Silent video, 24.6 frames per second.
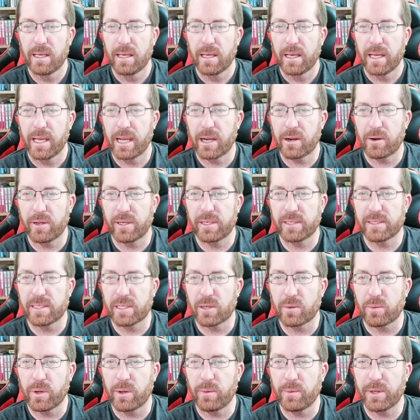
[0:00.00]
Here is
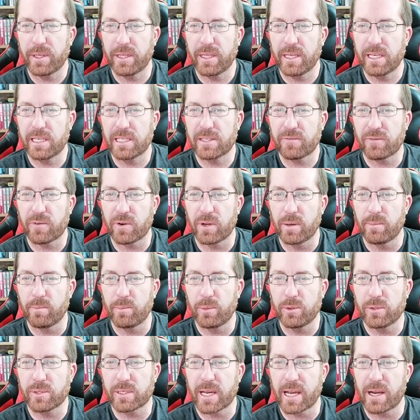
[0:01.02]
the re-release from
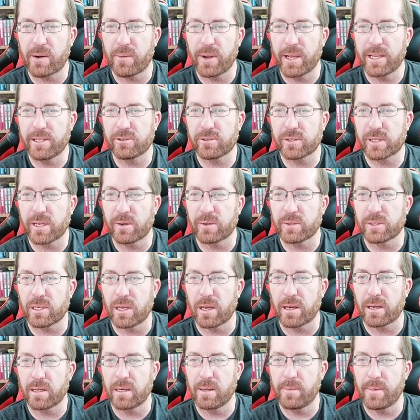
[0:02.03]
Blue Sky Rangers I was
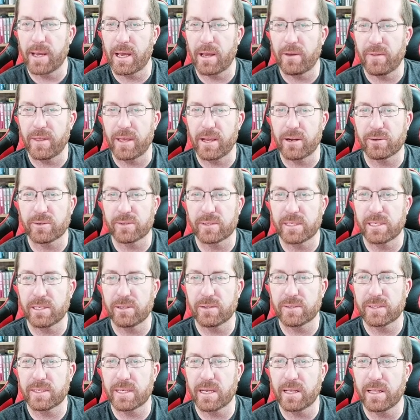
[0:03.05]
talking about. They are still
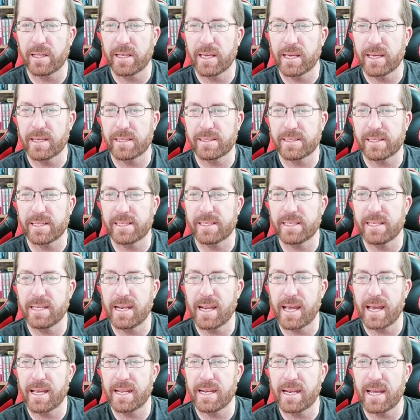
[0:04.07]
selling it,
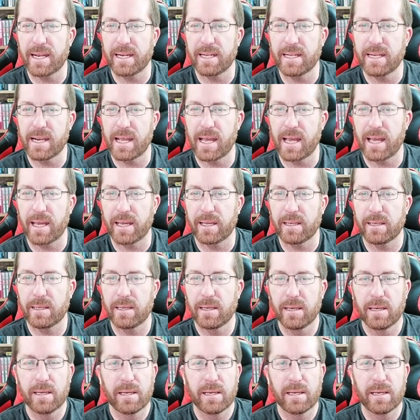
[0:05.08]
$69.99.